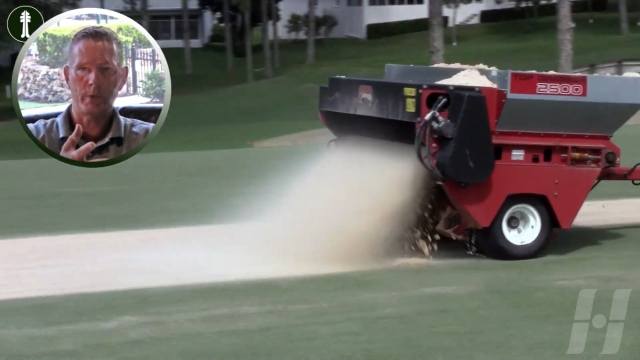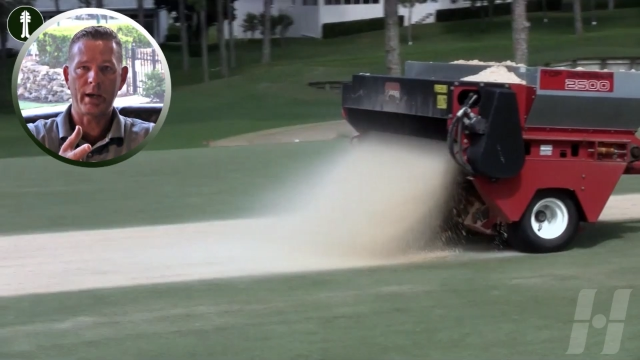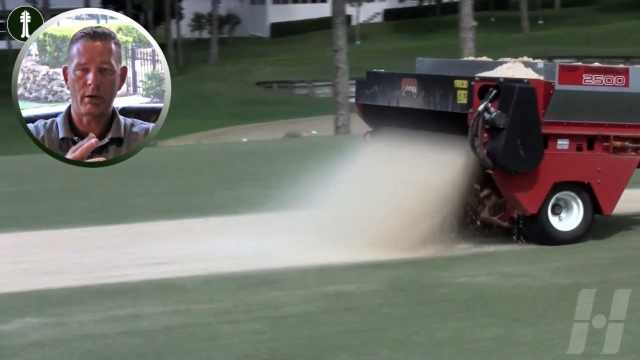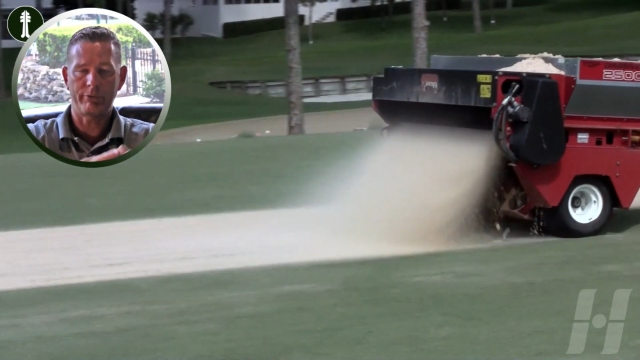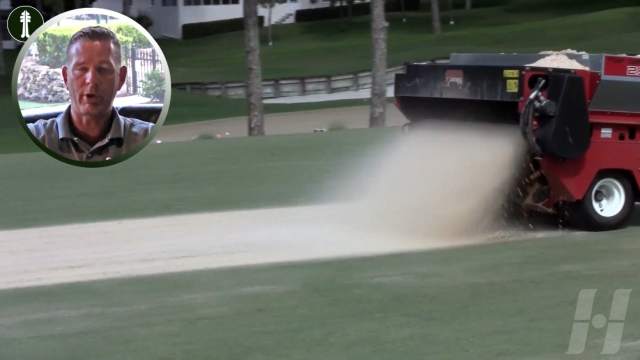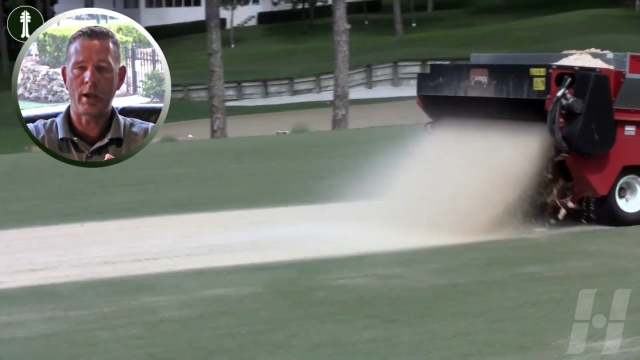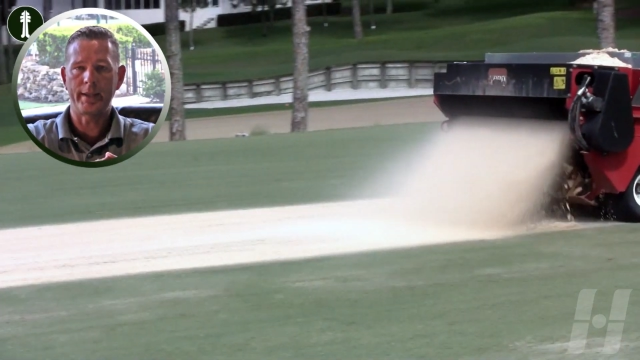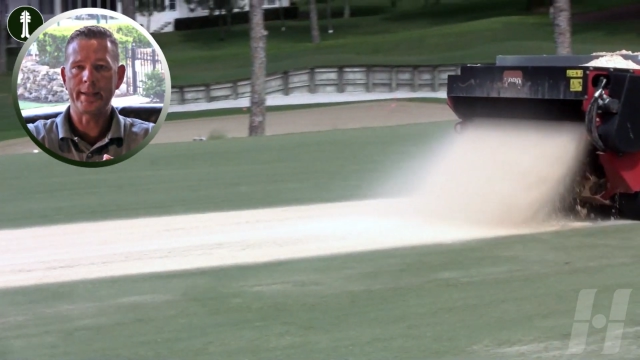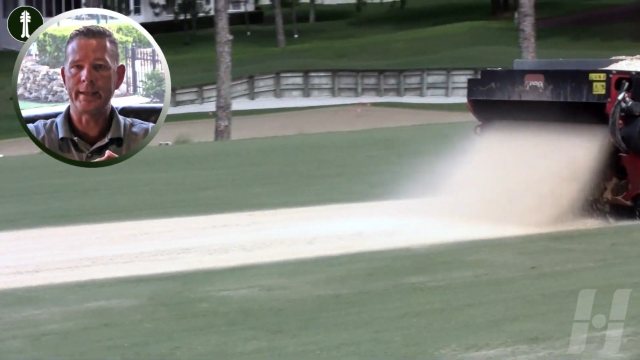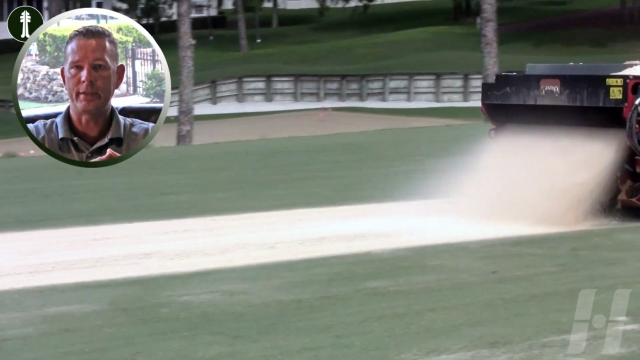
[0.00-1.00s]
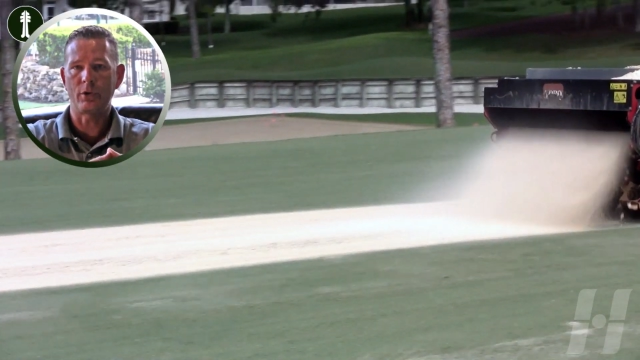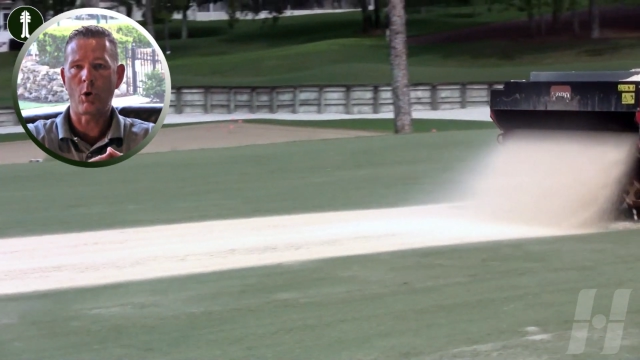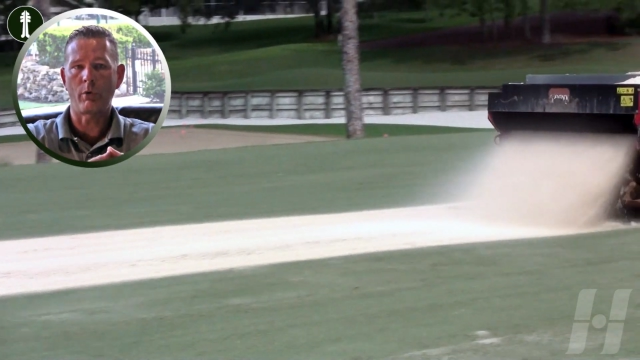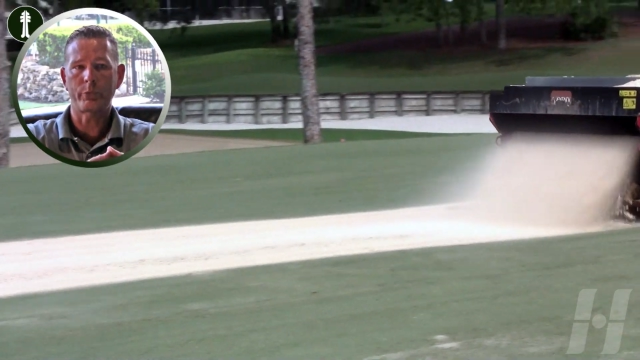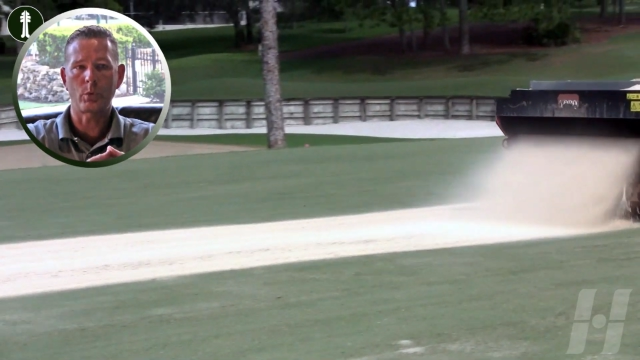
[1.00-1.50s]
aerify any of the
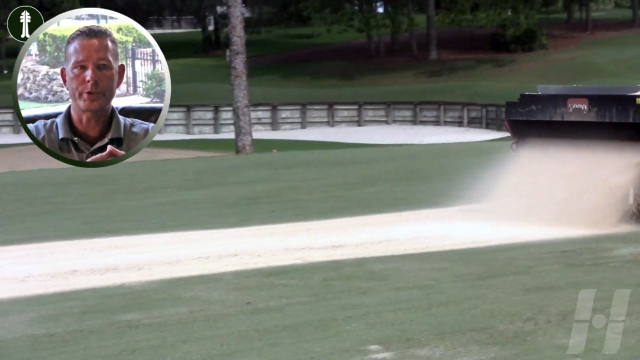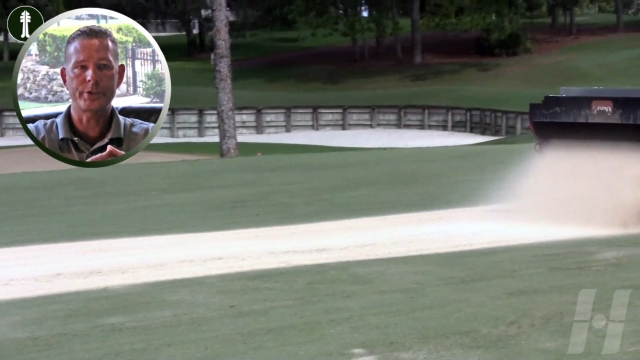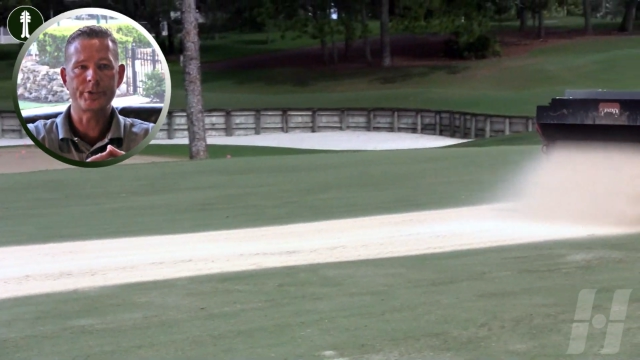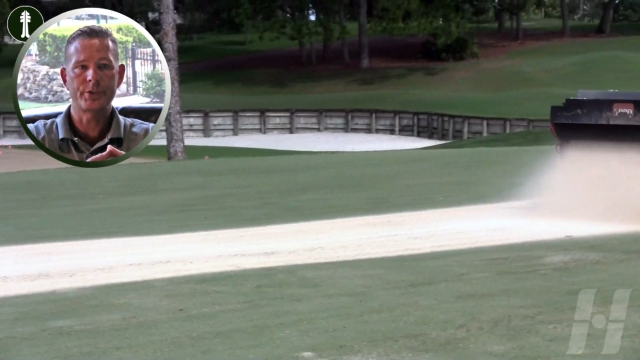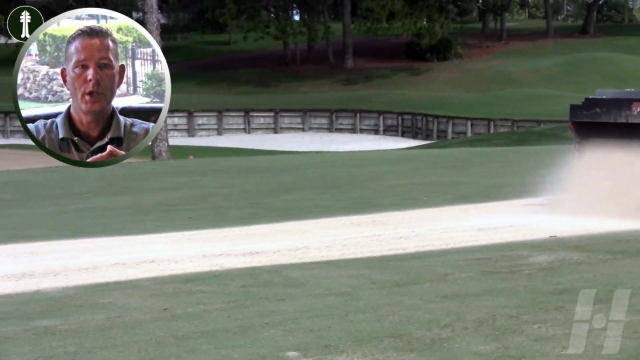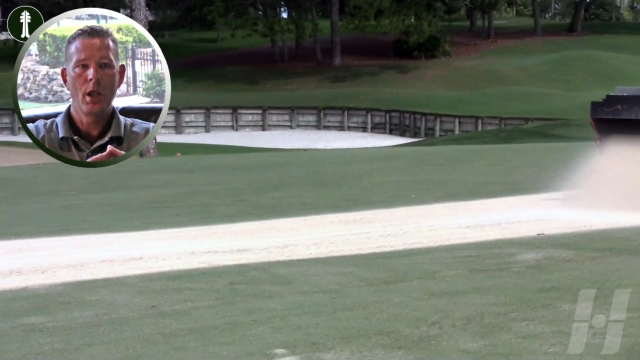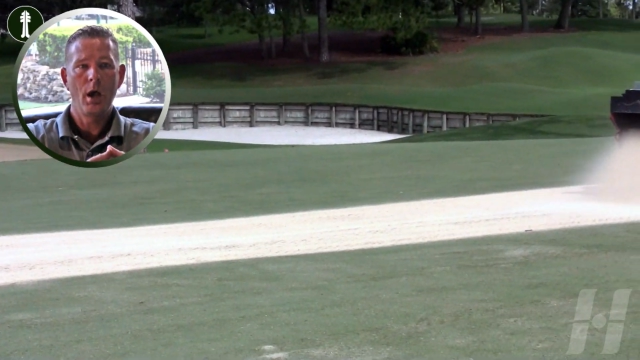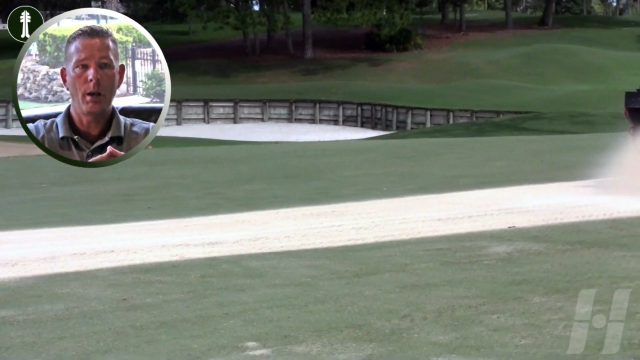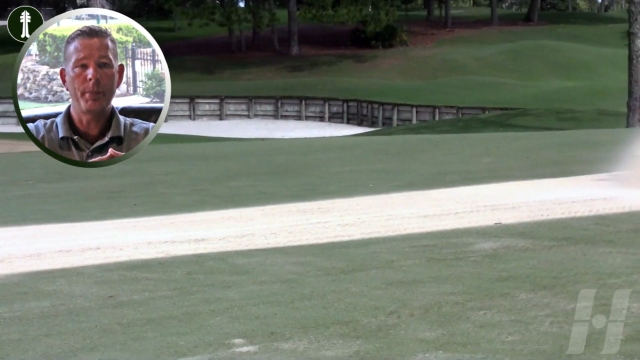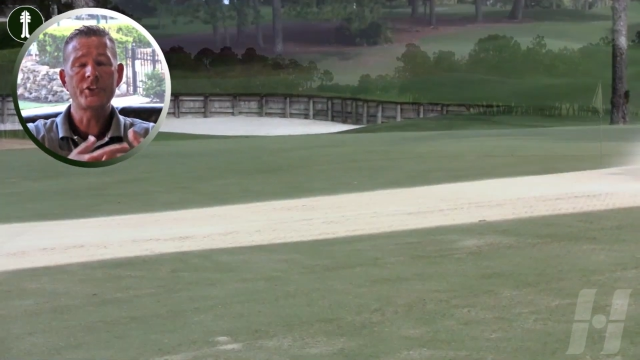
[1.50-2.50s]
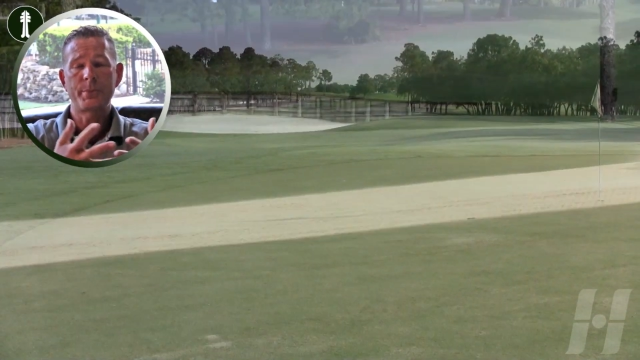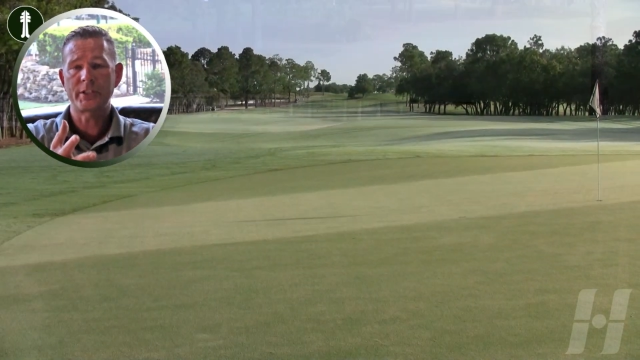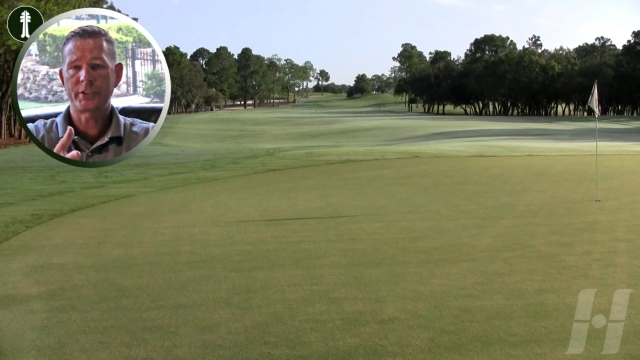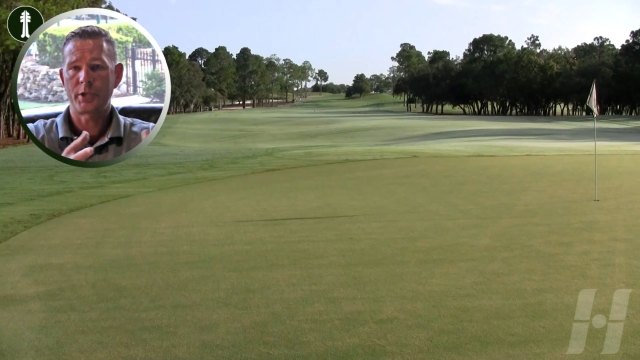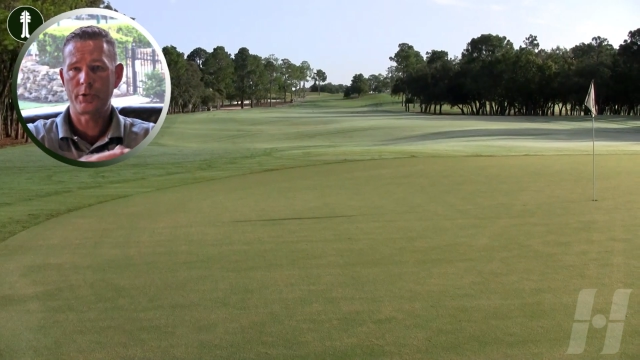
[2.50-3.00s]
golf courses,
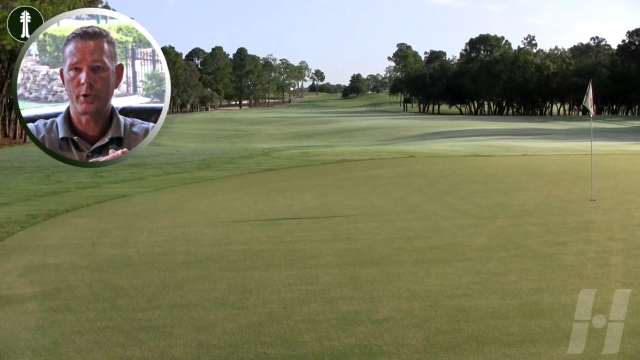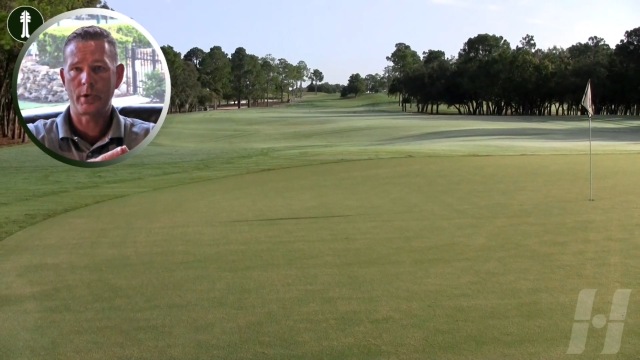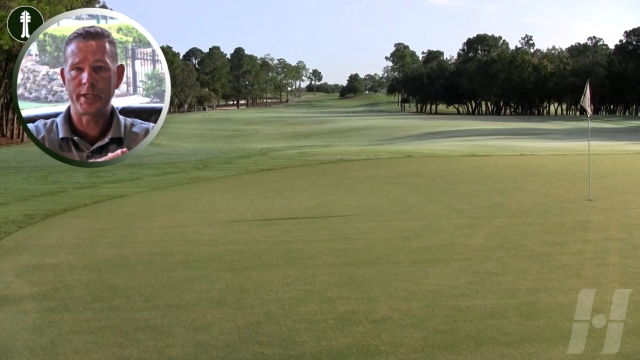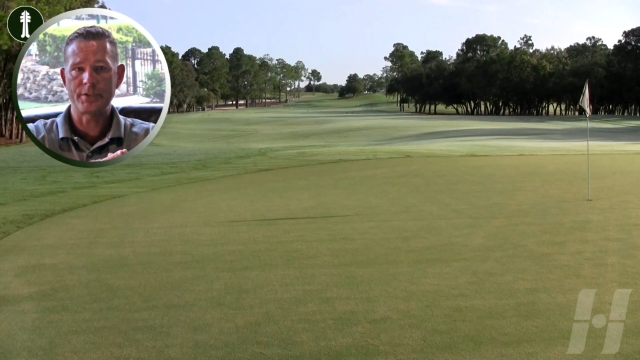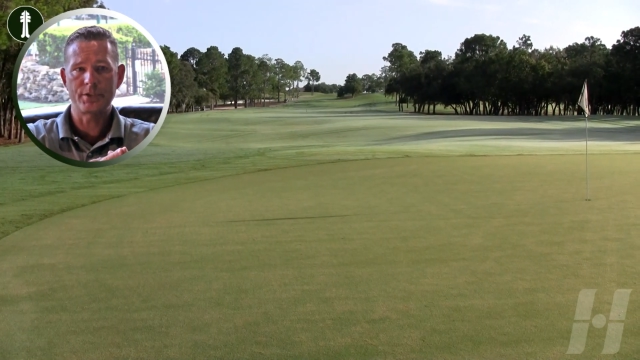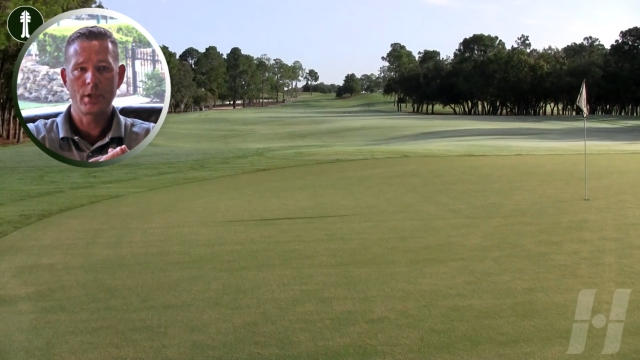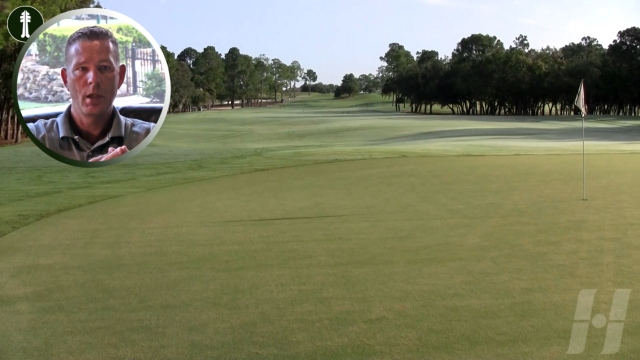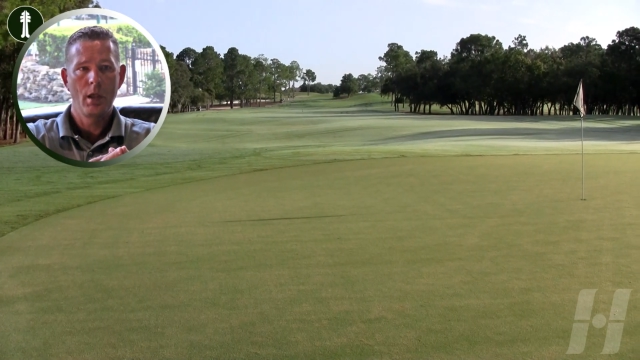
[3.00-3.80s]
especially on the greens.